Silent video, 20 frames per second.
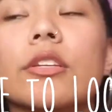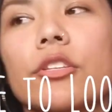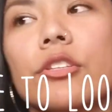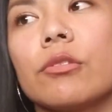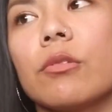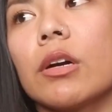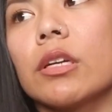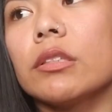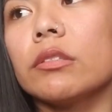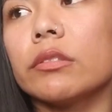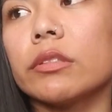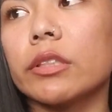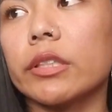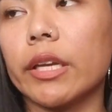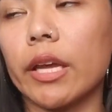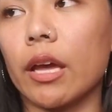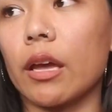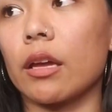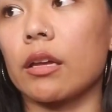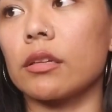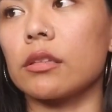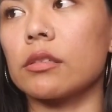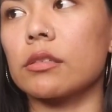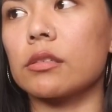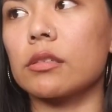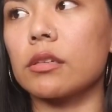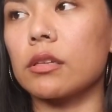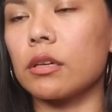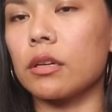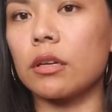You want to look at
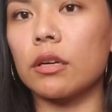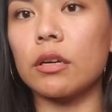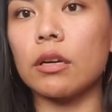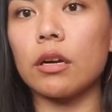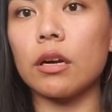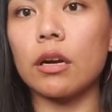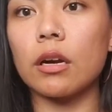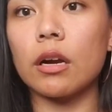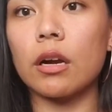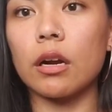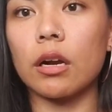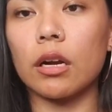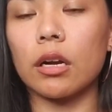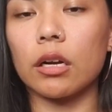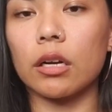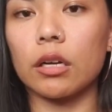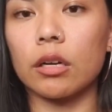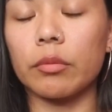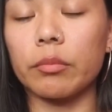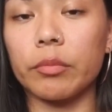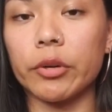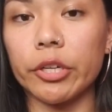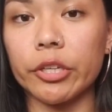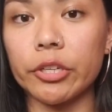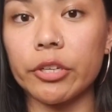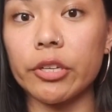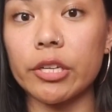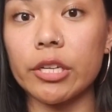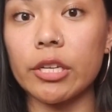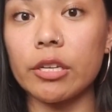uh,
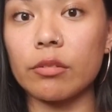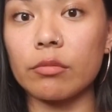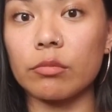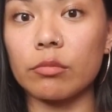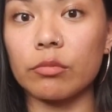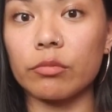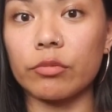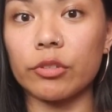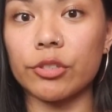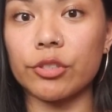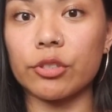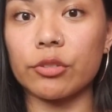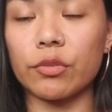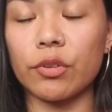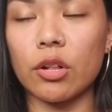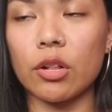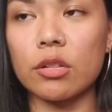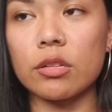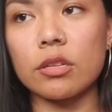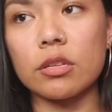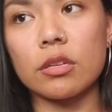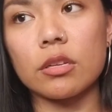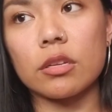Mercury, first of all.